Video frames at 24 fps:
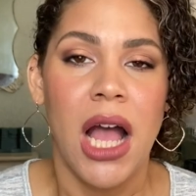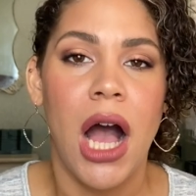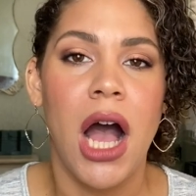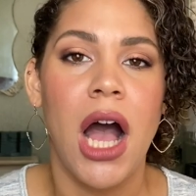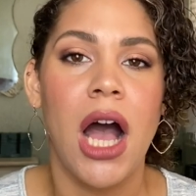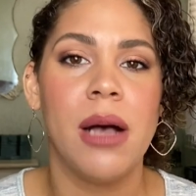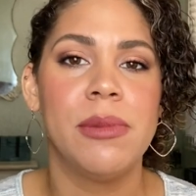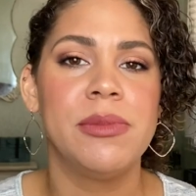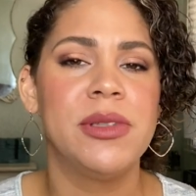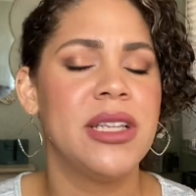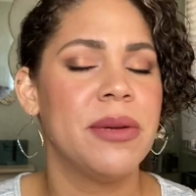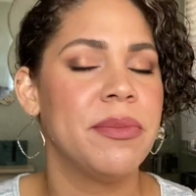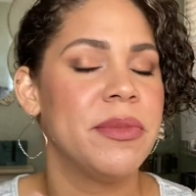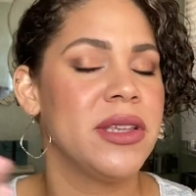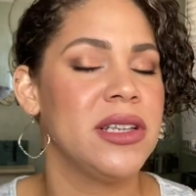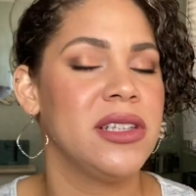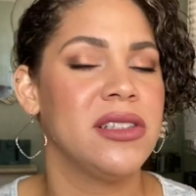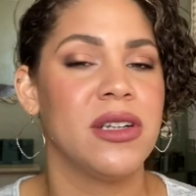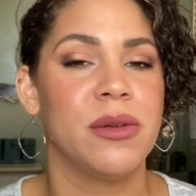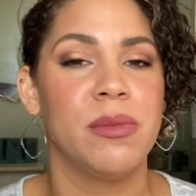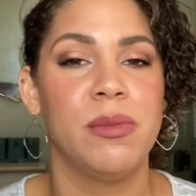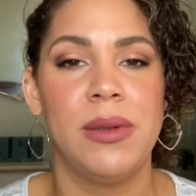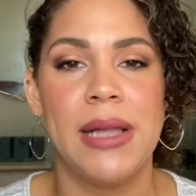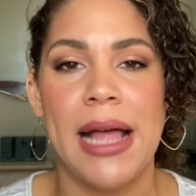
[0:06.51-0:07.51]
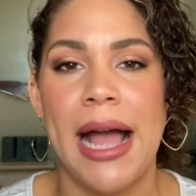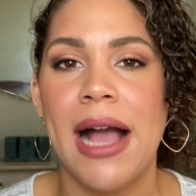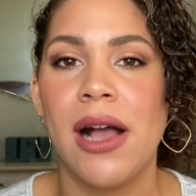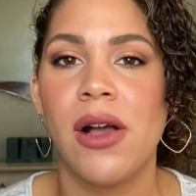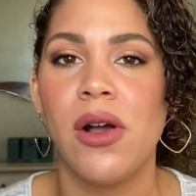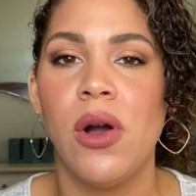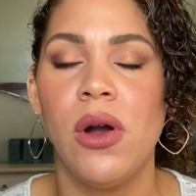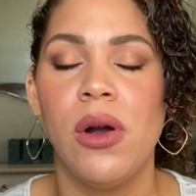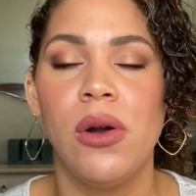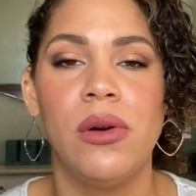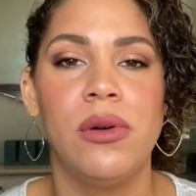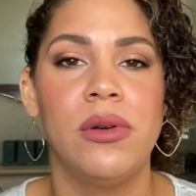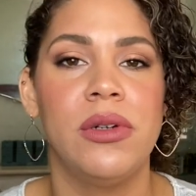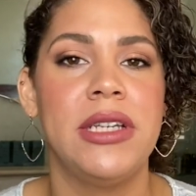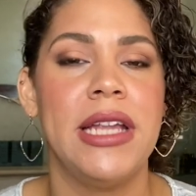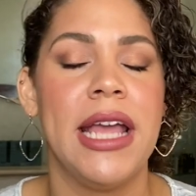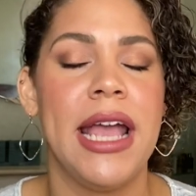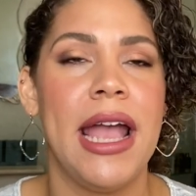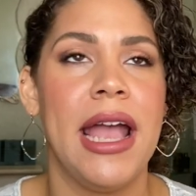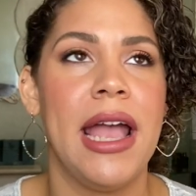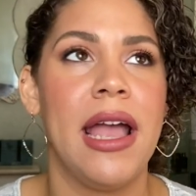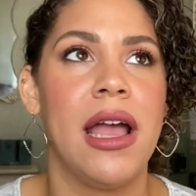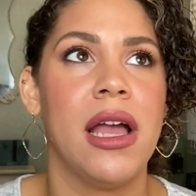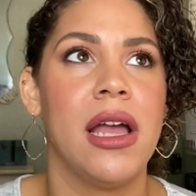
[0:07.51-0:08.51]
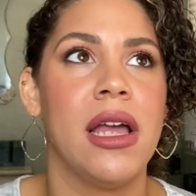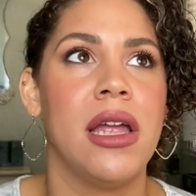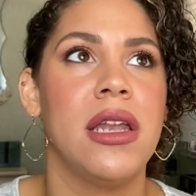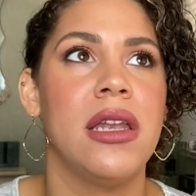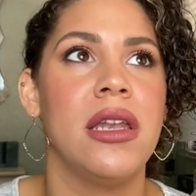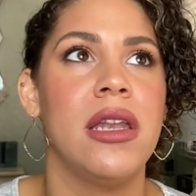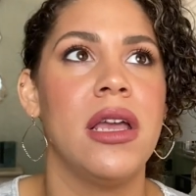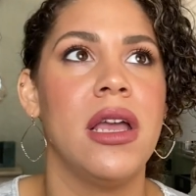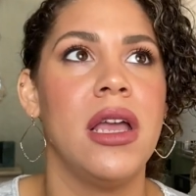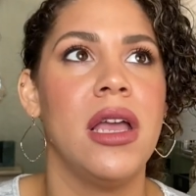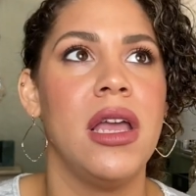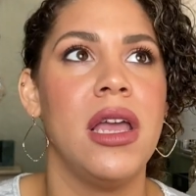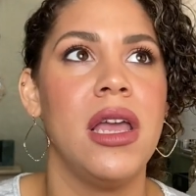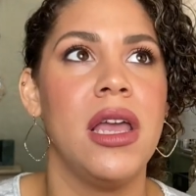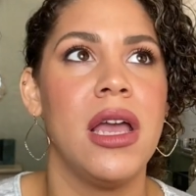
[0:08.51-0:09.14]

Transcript: Some of these are black-owned, and